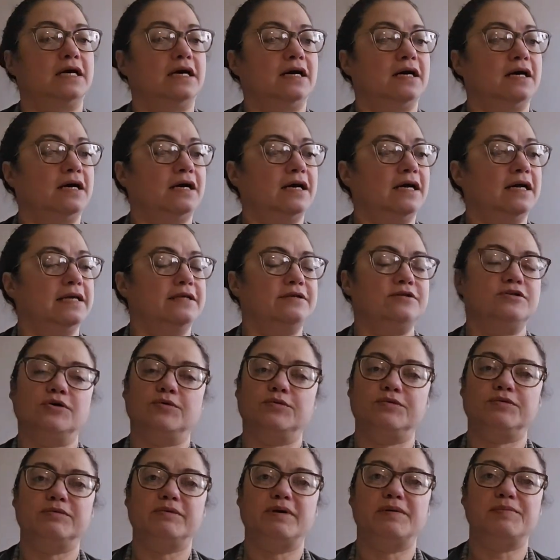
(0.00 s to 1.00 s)
I don't
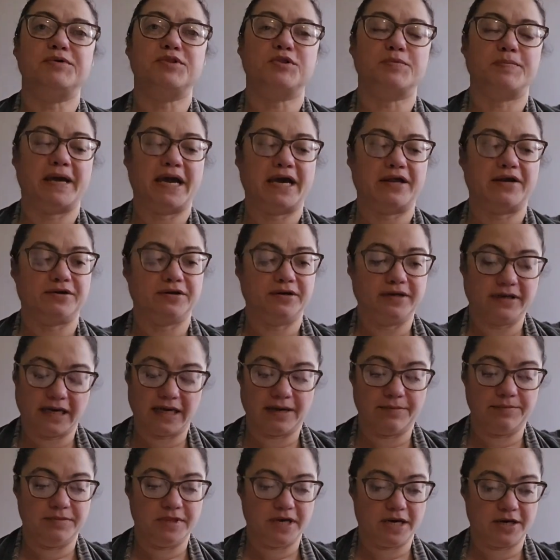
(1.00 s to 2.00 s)
remember the pattern.
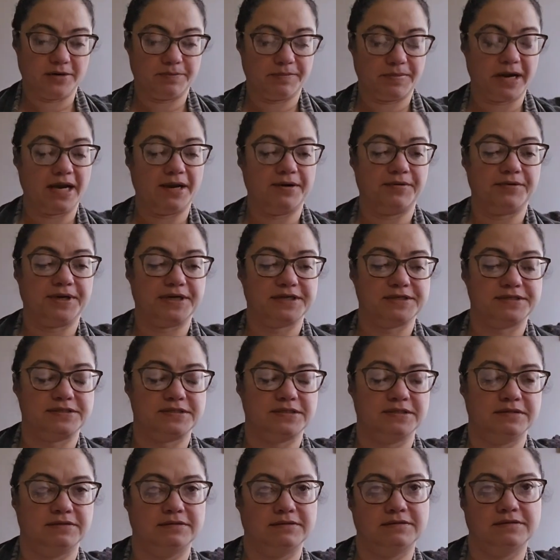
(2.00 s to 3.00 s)
I'm not a
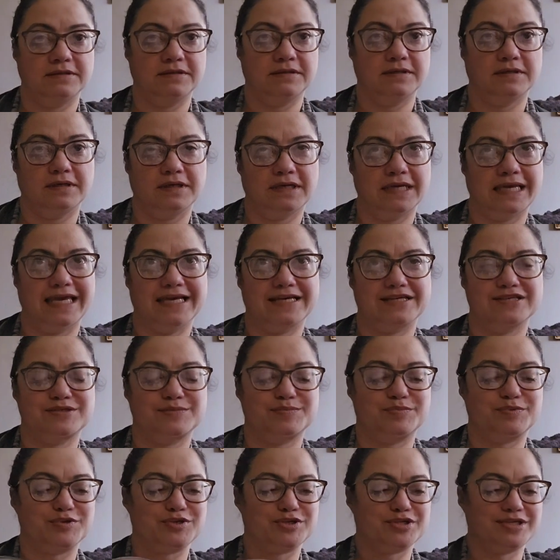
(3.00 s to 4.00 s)
Pyrex
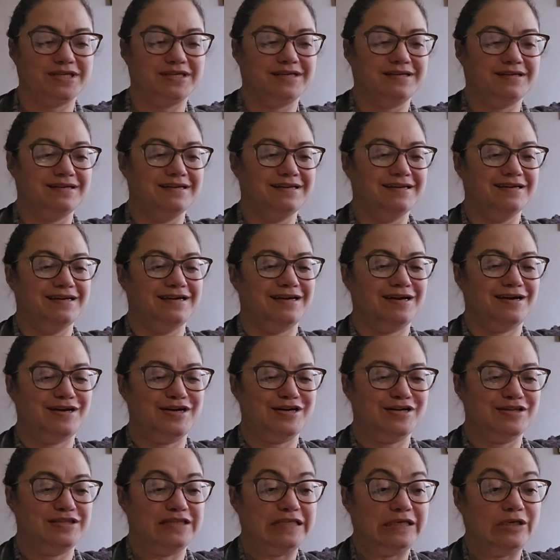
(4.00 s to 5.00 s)
expert.
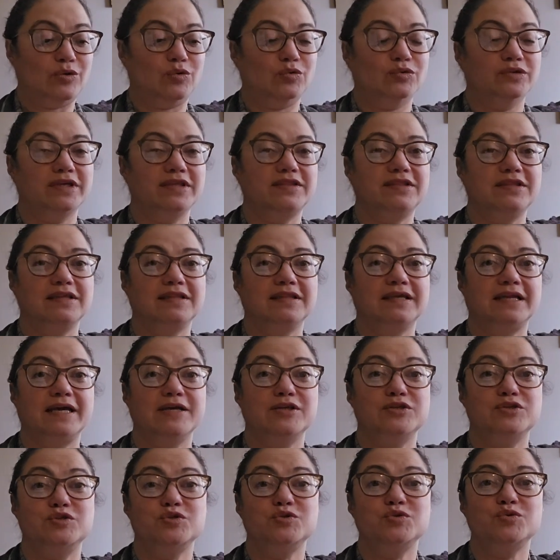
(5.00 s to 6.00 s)
The only thing that I
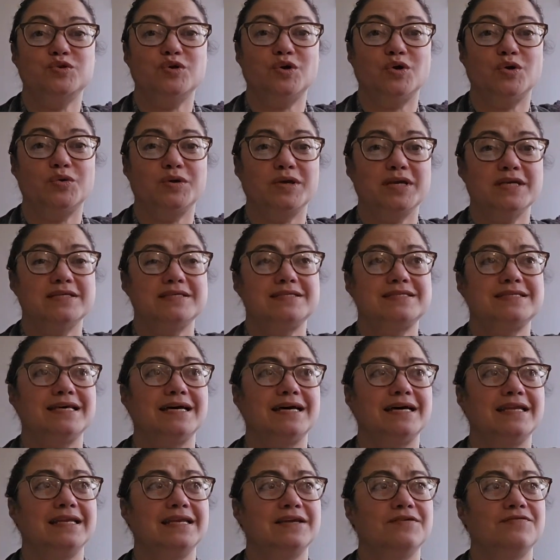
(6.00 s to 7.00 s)
do know is
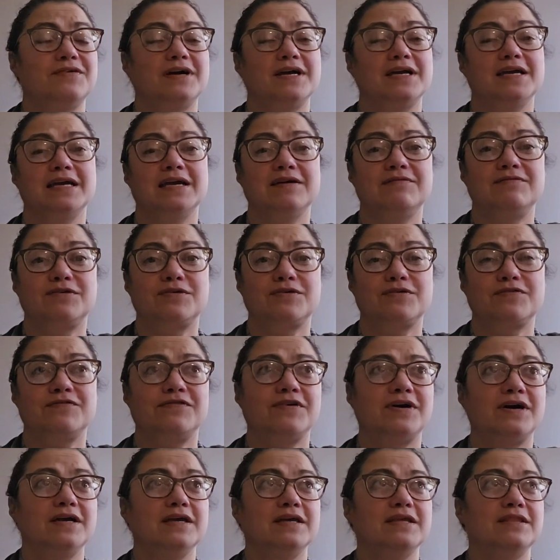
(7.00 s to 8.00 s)
that if I ever
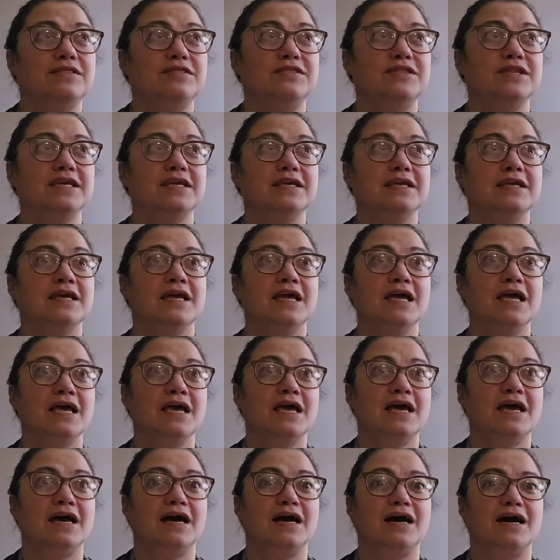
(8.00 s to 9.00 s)
find the
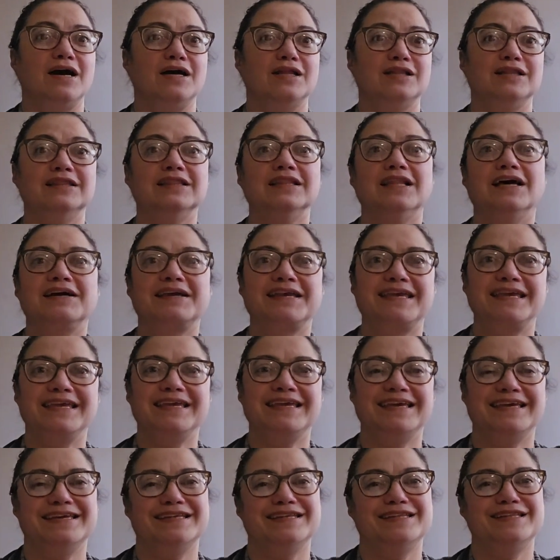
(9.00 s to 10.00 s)

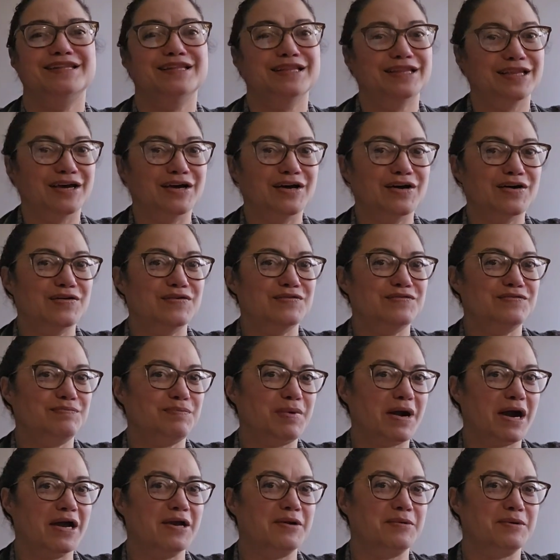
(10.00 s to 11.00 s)
Lucky in Love
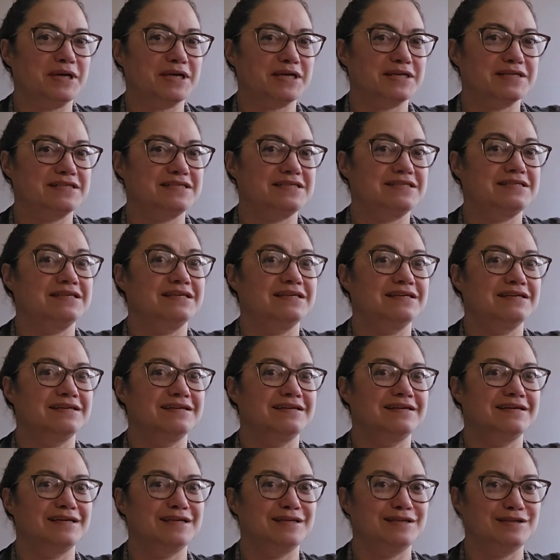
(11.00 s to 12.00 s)
Pyrex
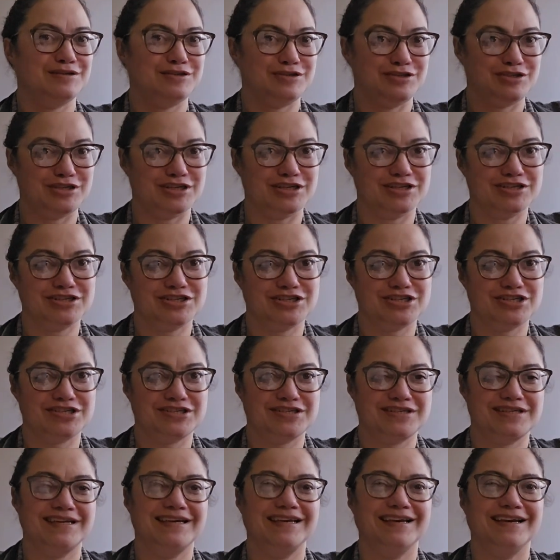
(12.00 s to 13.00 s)

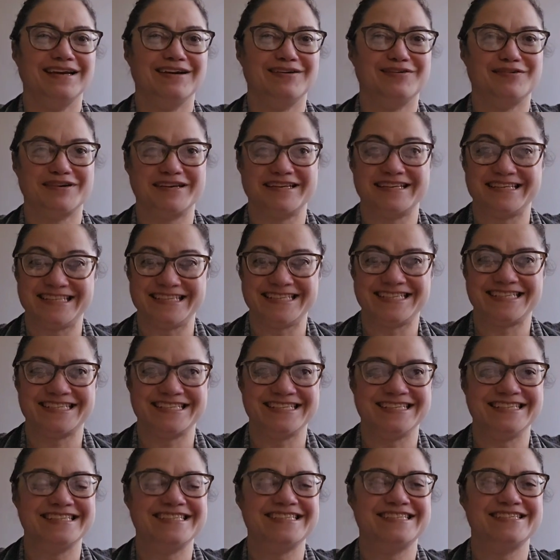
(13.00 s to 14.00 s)
dish or
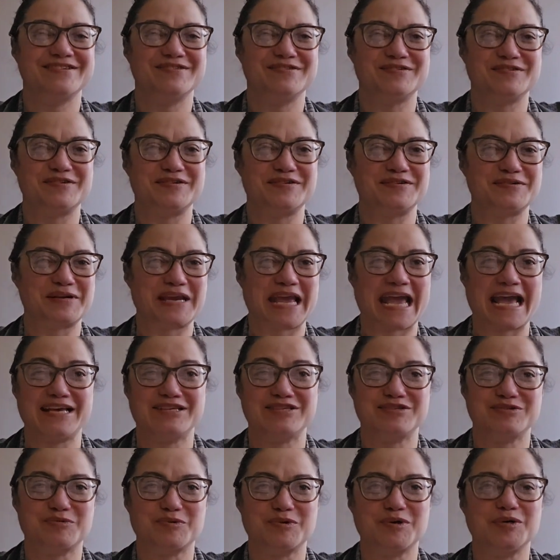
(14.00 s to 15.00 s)
dishes or
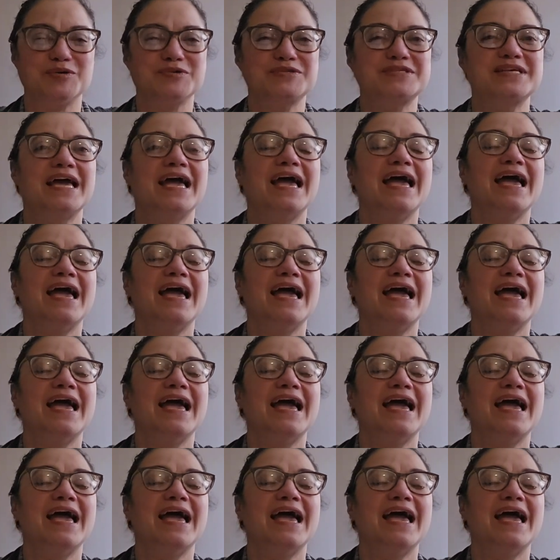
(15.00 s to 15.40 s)
casseroles,